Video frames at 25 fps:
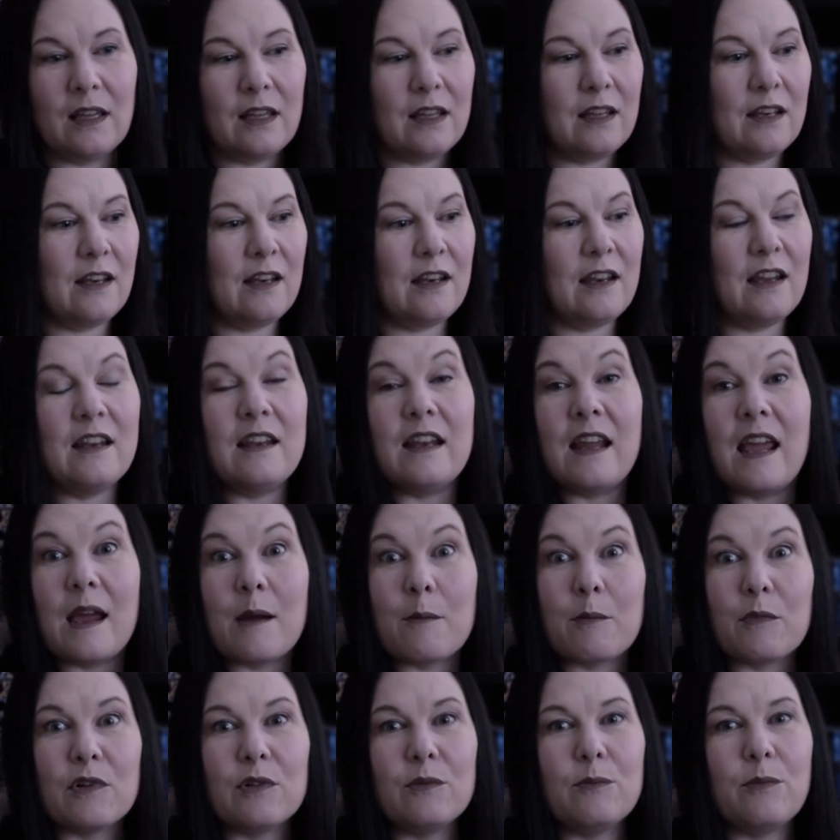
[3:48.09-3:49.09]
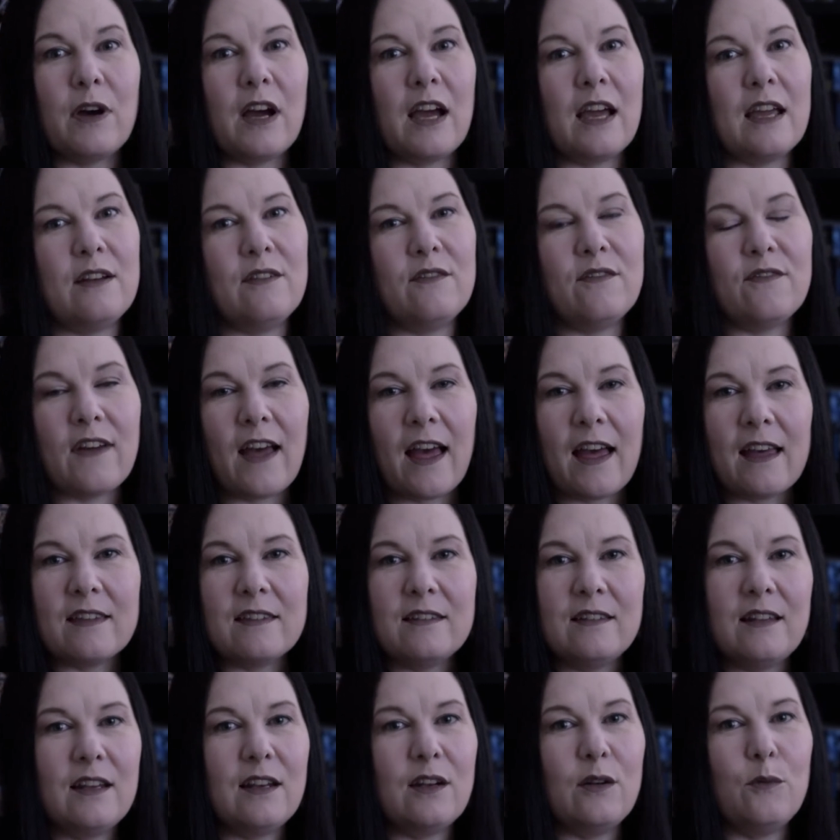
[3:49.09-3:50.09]
and enamored by and
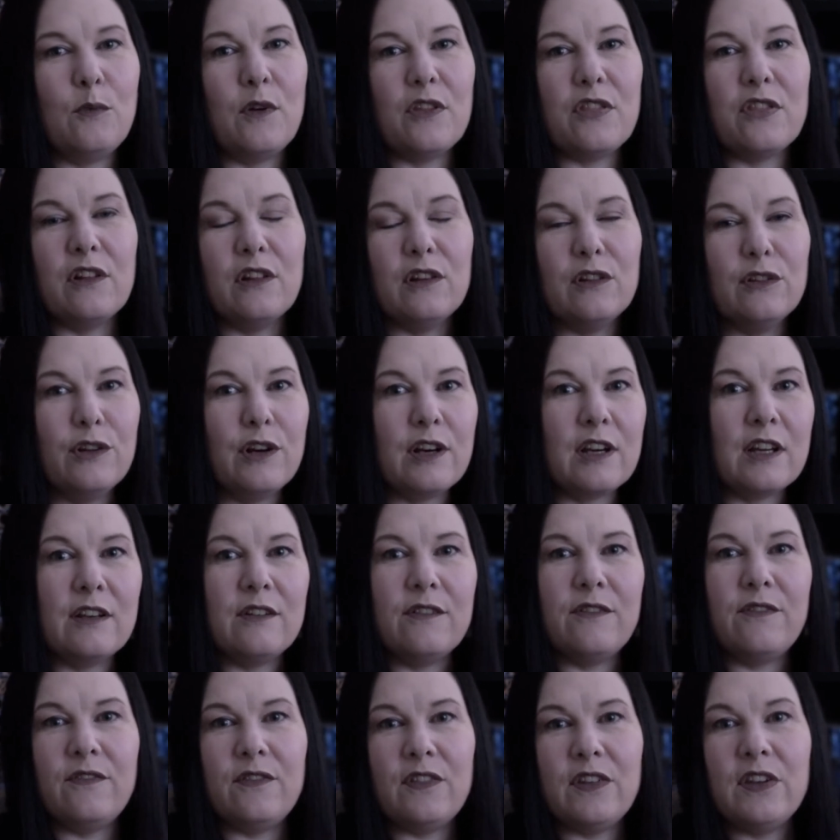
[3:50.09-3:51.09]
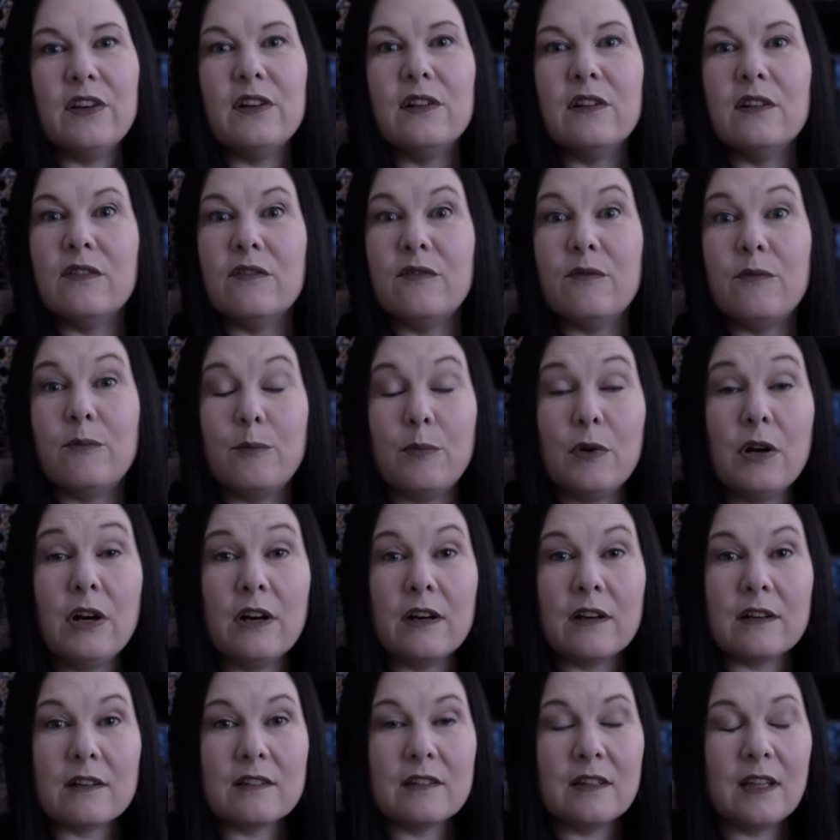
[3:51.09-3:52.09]
fascinated with the look and feel of
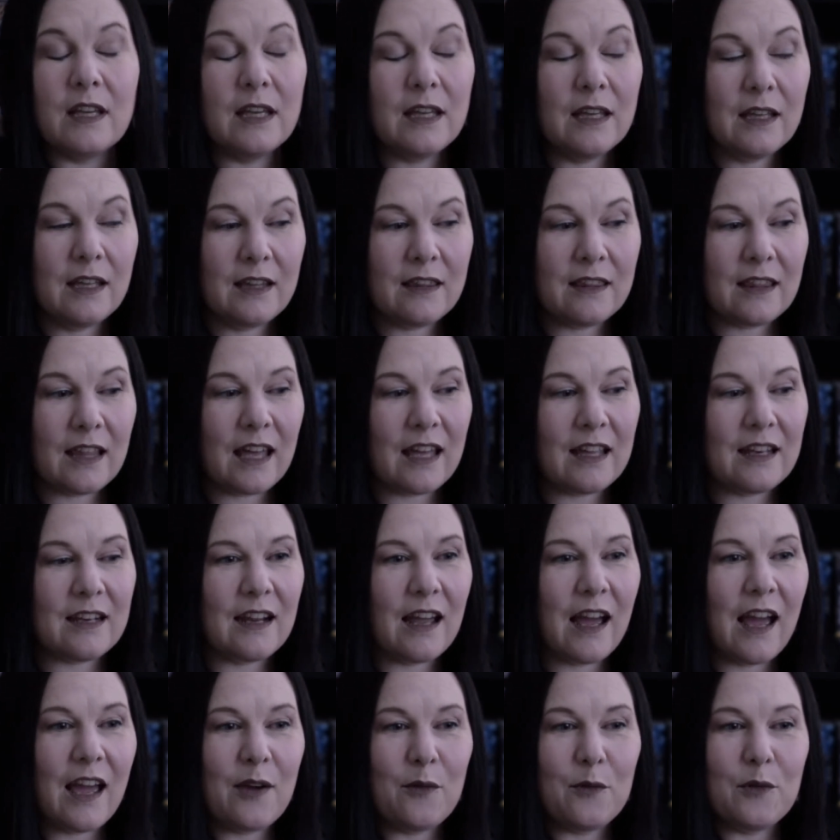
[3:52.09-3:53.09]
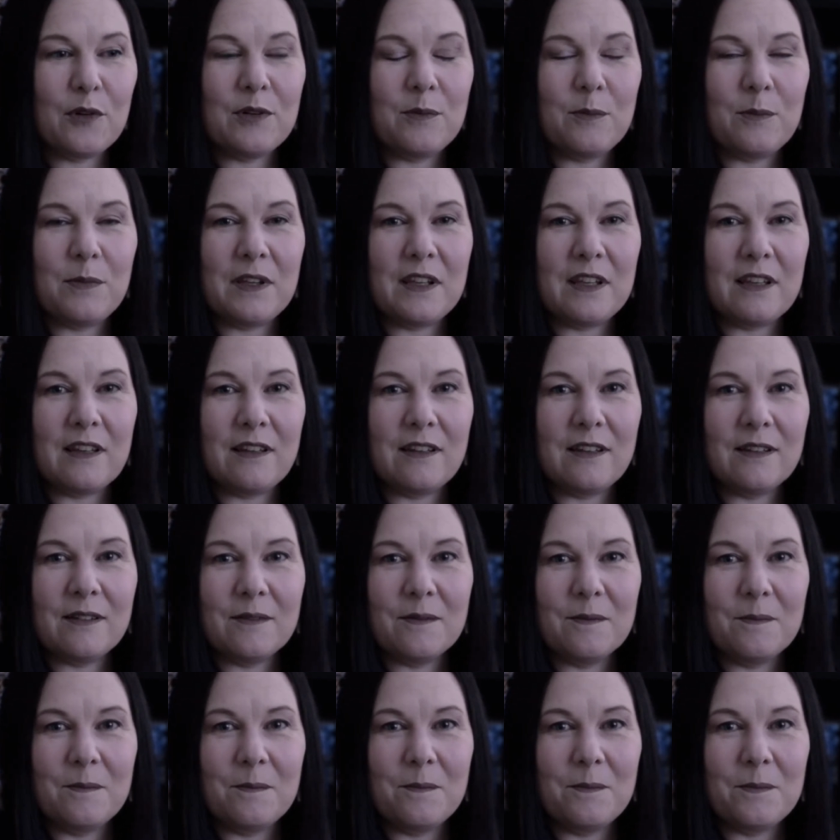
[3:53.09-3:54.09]
books that I would be
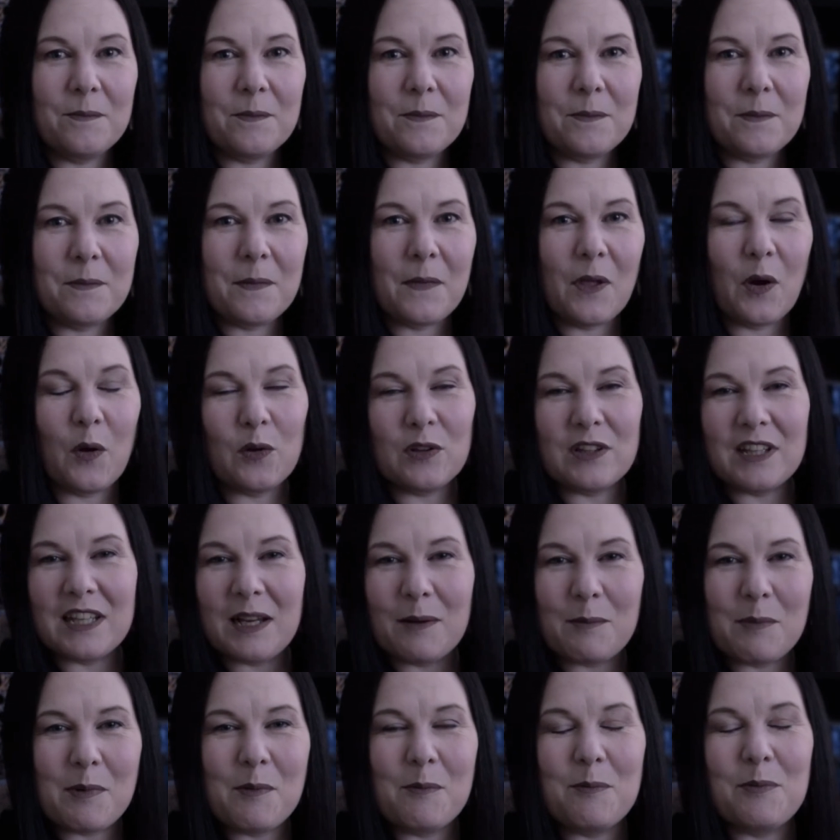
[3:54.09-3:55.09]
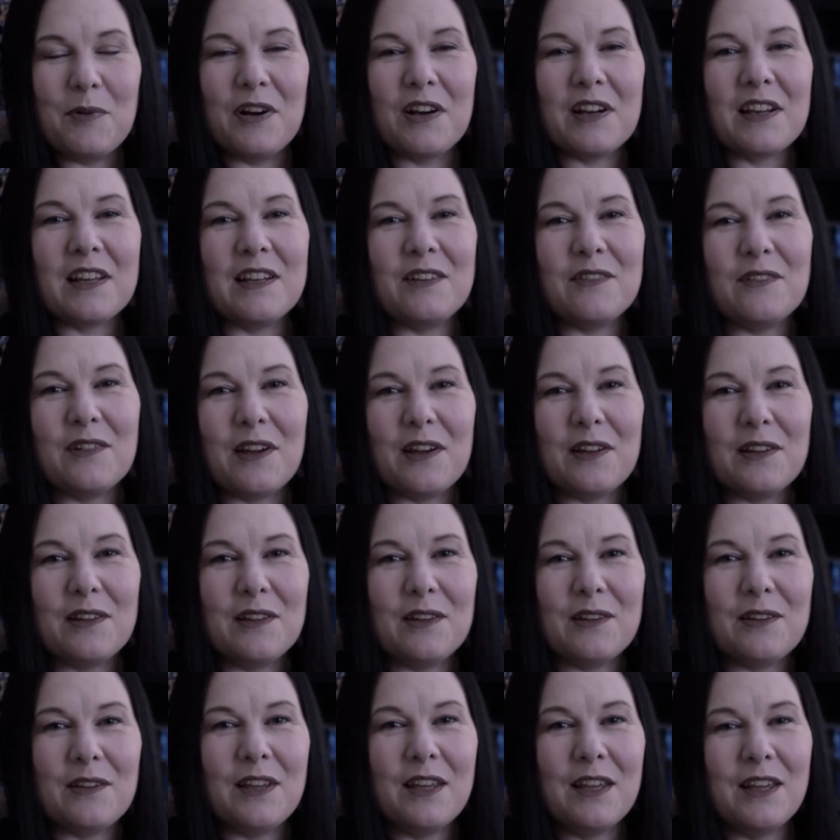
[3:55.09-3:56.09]
holding up a book and,
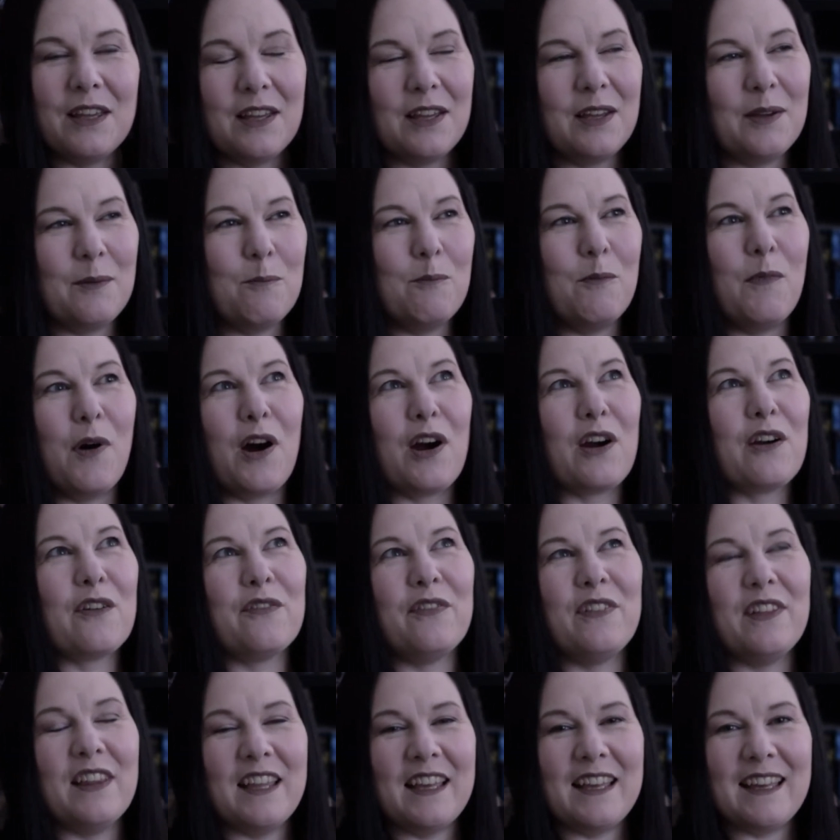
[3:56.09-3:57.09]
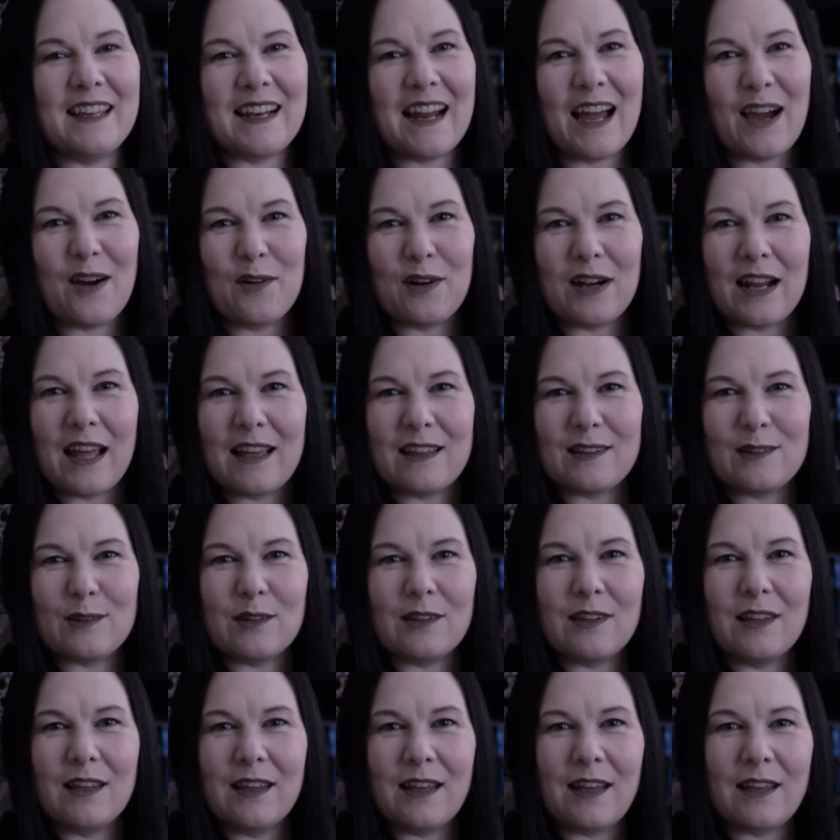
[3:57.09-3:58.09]
and marveling at how it
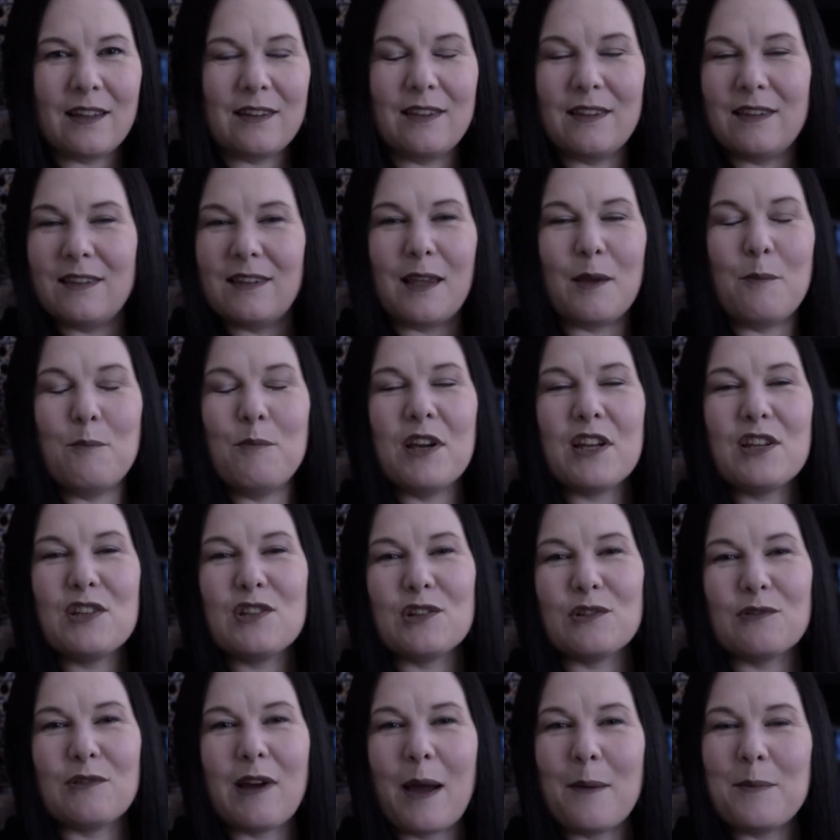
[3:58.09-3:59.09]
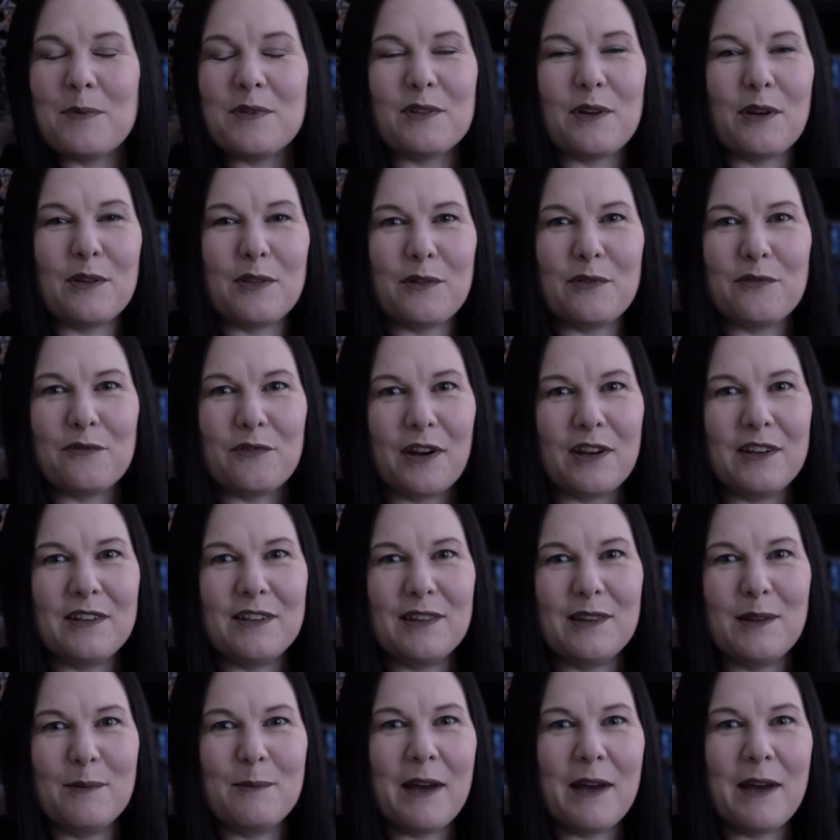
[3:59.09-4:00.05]
has as the same picture wraps around the front and the